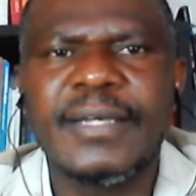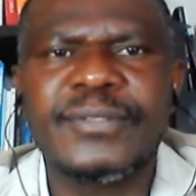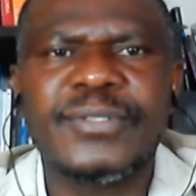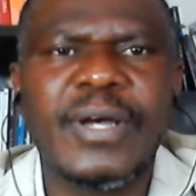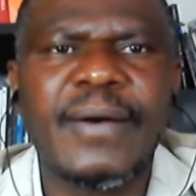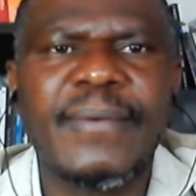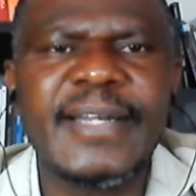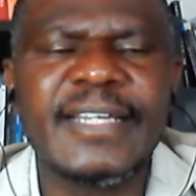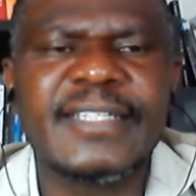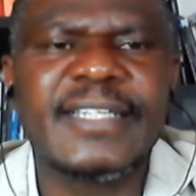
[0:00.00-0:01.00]
So our
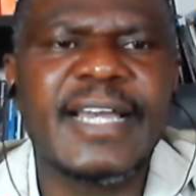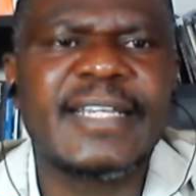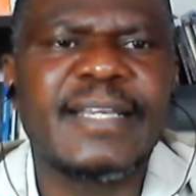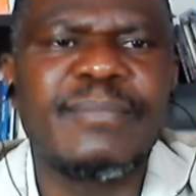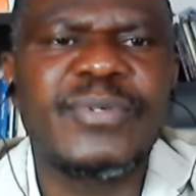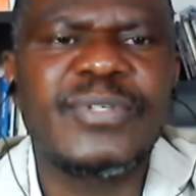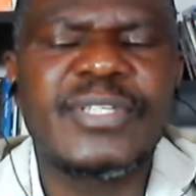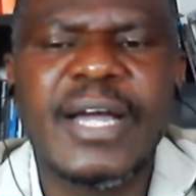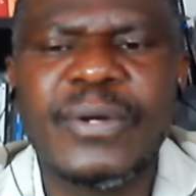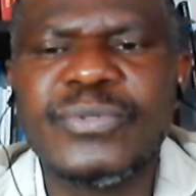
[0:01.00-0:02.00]
next item is
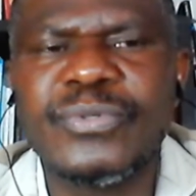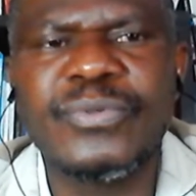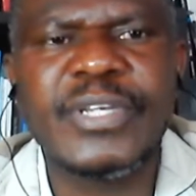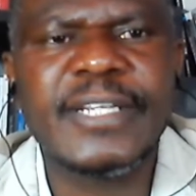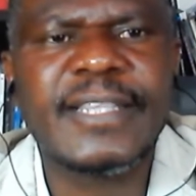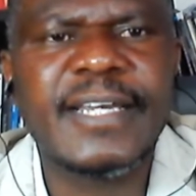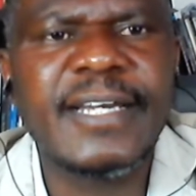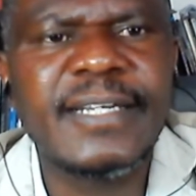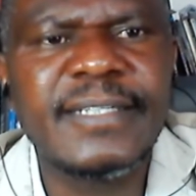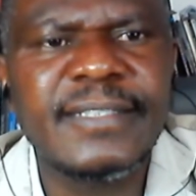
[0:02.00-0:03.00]
now to look at the
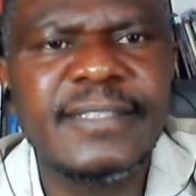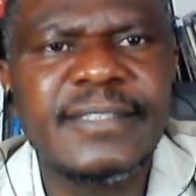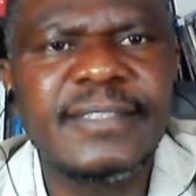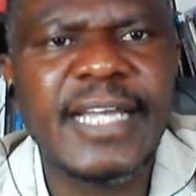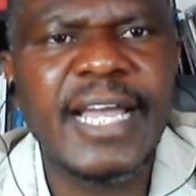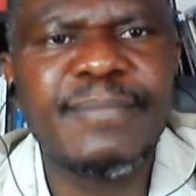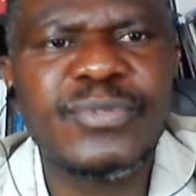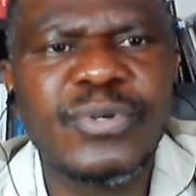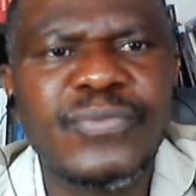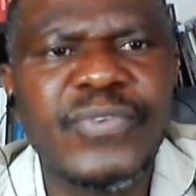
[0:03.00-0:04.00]
types
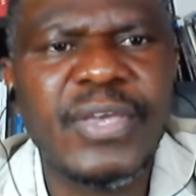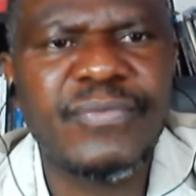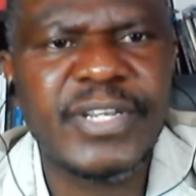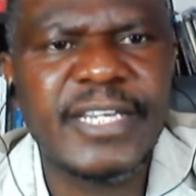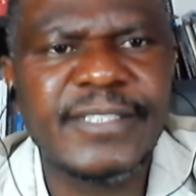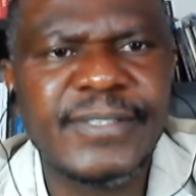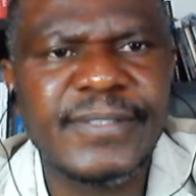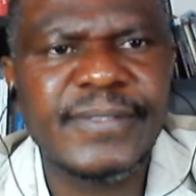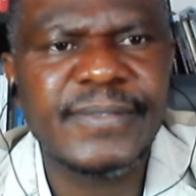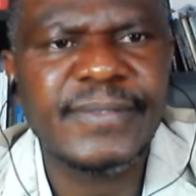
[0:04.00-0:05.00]
of evidence.
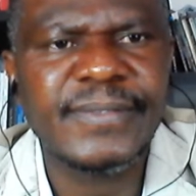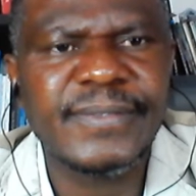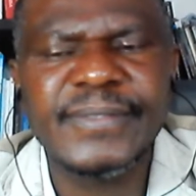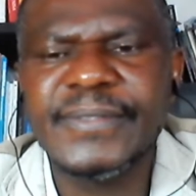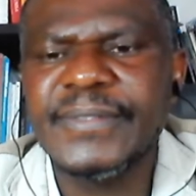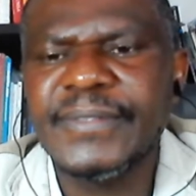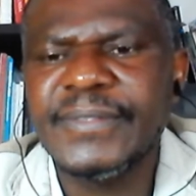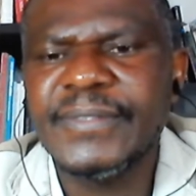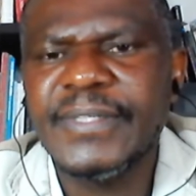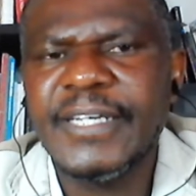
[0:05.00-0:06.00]

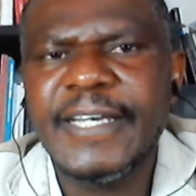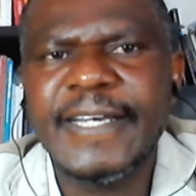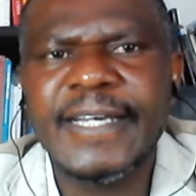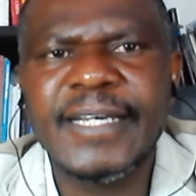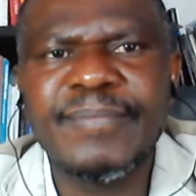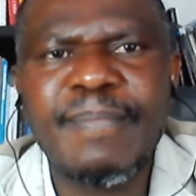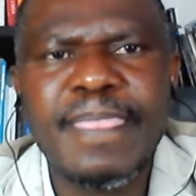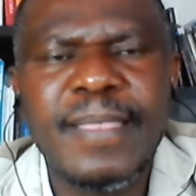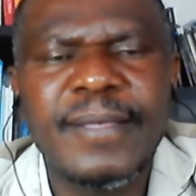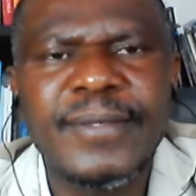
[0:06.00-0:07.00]

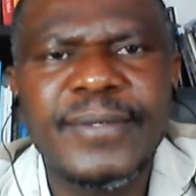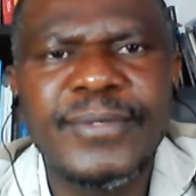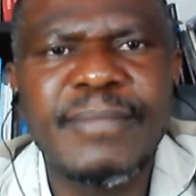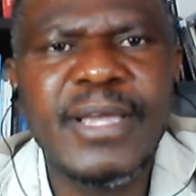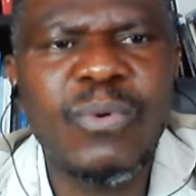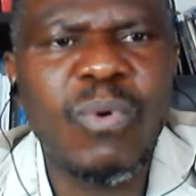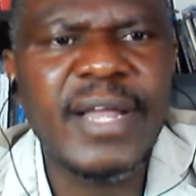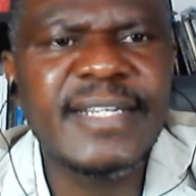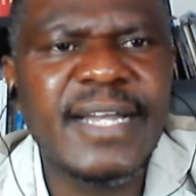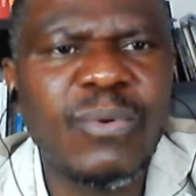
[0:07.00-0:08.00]
You may
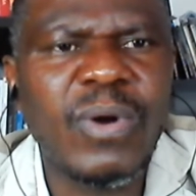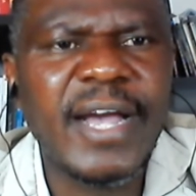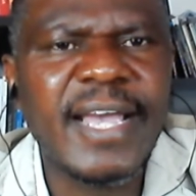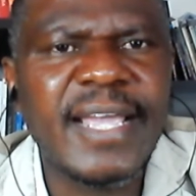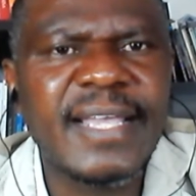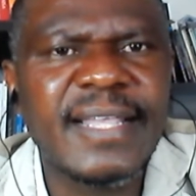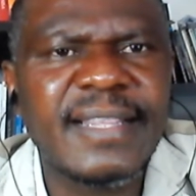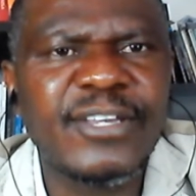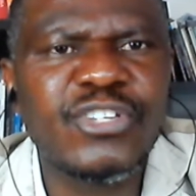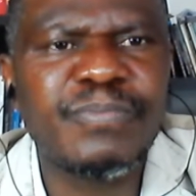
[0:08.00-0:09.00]
wonder why
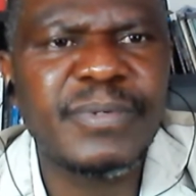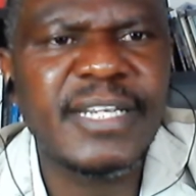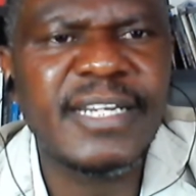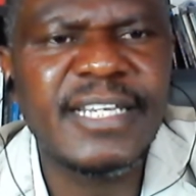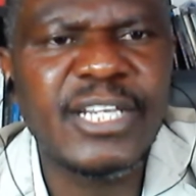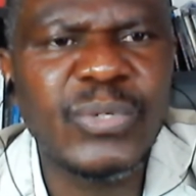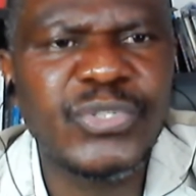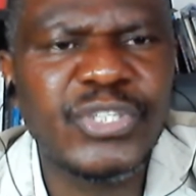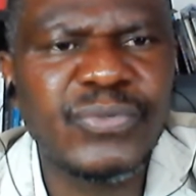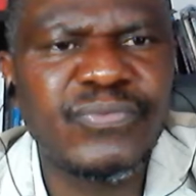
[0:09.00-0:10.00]
there's been an
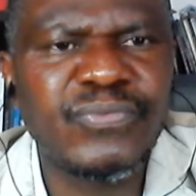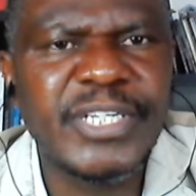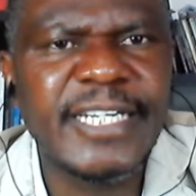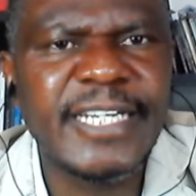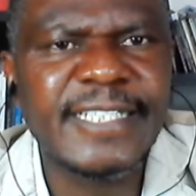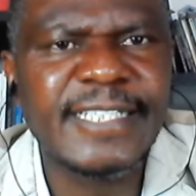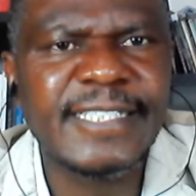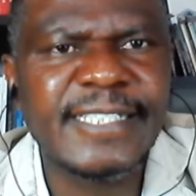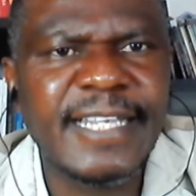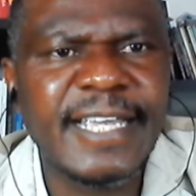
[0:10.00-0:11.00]
inclusion of
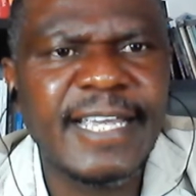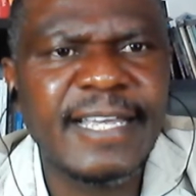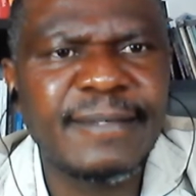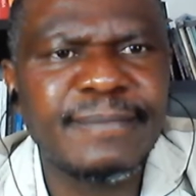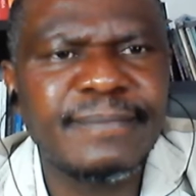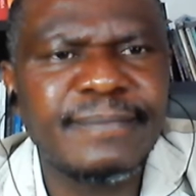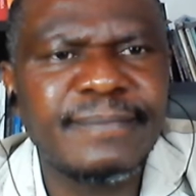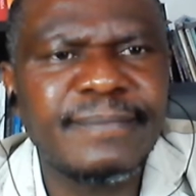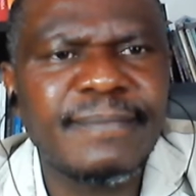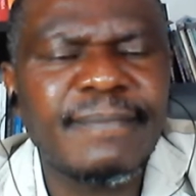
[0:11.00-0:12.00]
witnesses there
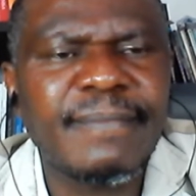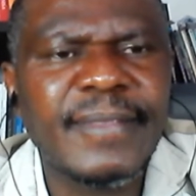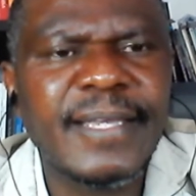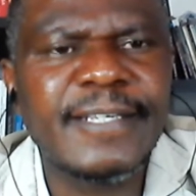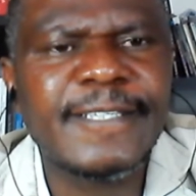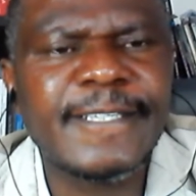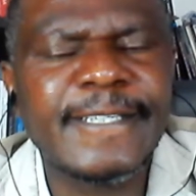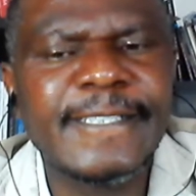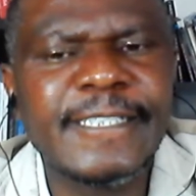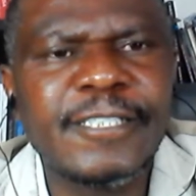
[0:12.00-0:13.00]
as
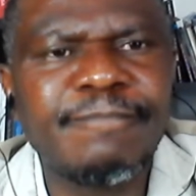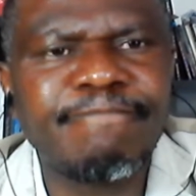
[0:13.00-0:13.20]
the